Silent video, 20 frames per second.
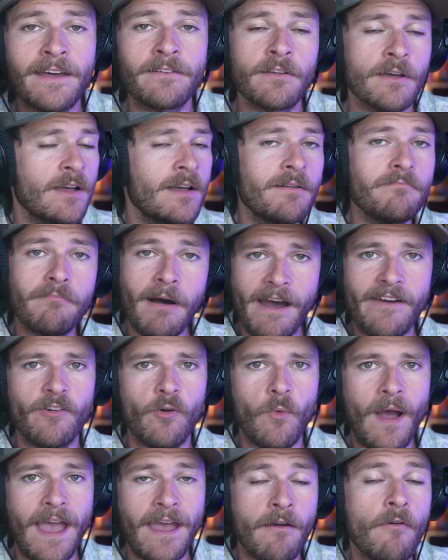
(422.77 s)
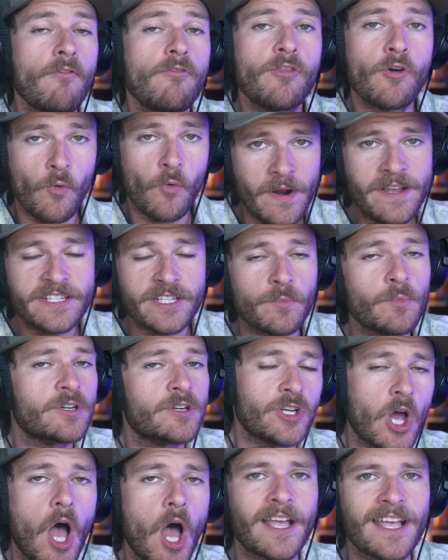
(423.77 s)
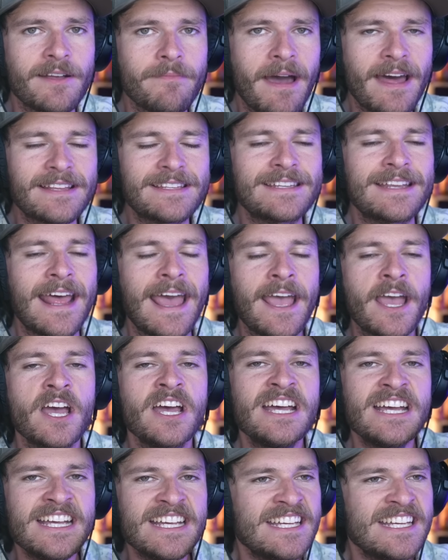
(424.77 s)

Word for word: and by the way, the reason we're talking about it today,